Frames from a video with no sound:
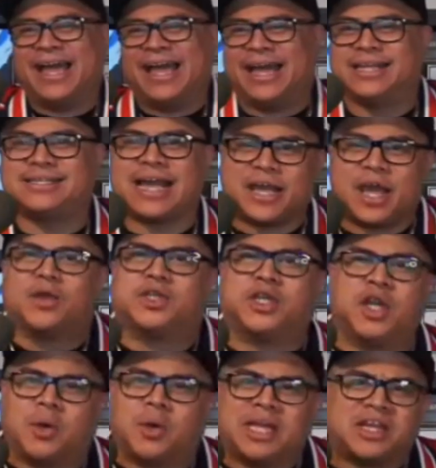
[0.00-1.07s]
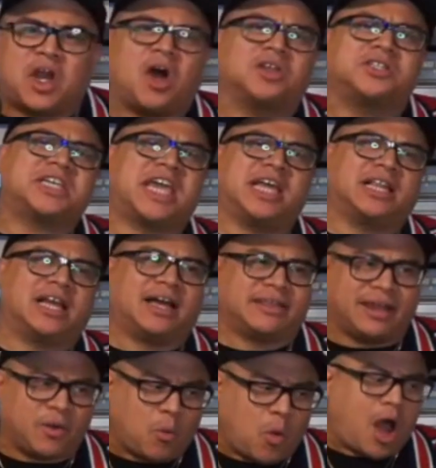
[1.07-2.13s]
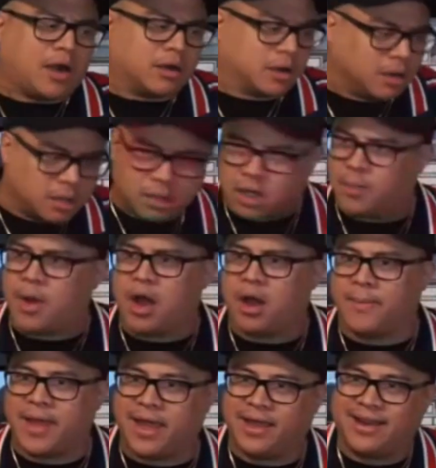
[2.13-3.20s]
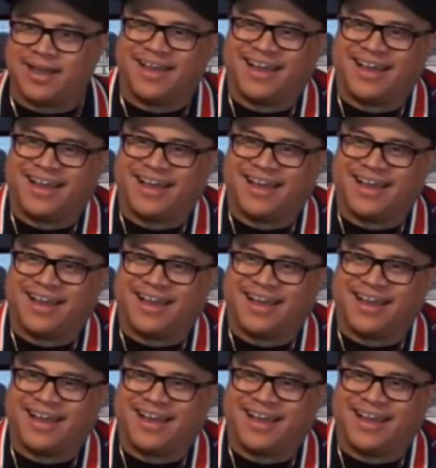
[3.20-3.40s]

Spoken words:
It's like, yo, do you know what they call tequila out there? Water. Come on, man.